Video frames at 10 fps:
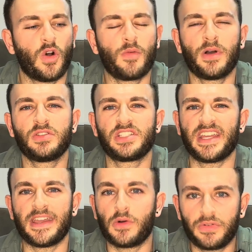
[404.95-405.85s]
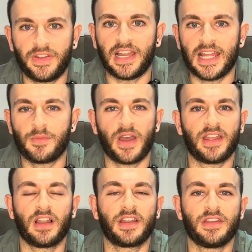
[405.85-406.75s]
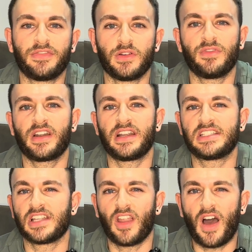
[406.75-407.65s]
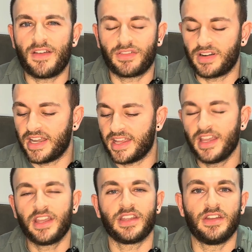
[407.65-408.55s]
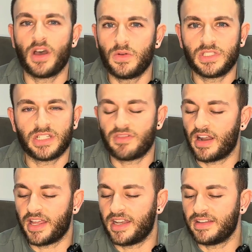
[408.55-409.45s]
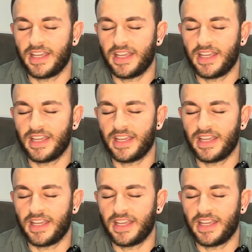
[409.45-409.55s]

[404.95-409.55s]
almost ill feeling where you feel very salivary, your nose is running.